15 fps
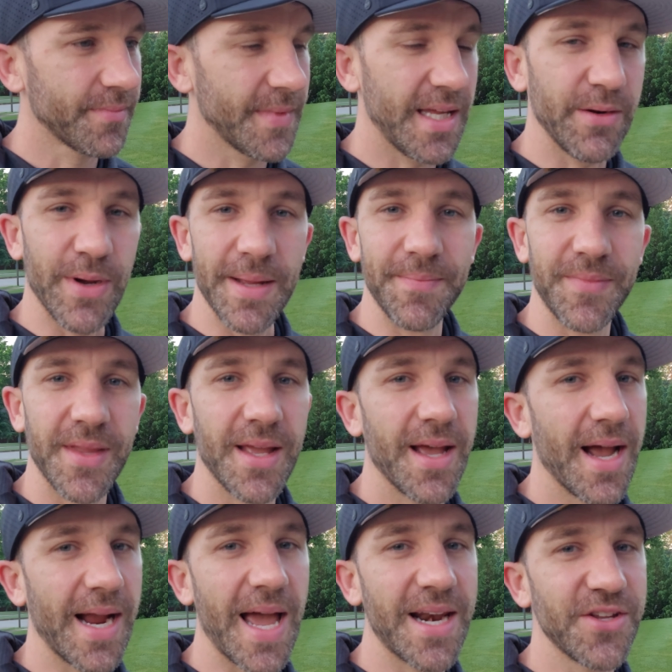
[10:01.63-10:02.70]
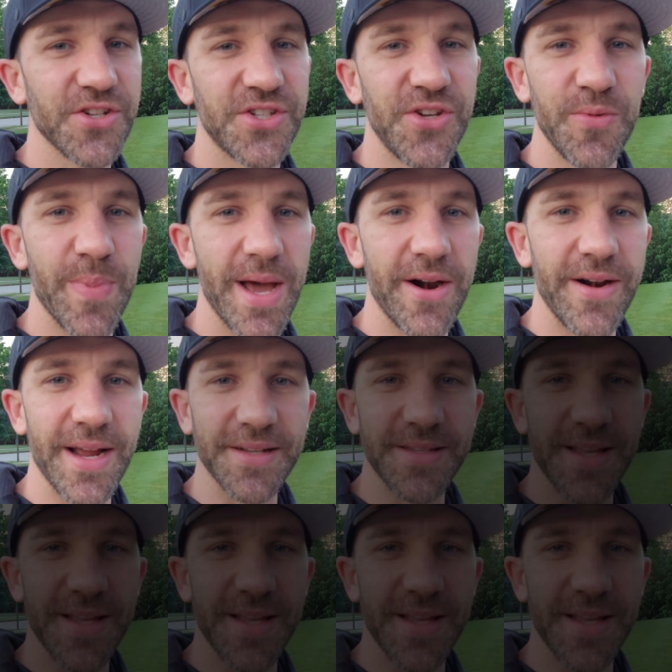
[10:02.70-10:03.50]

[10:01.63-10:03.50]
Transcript: Anyway, I got to just do better next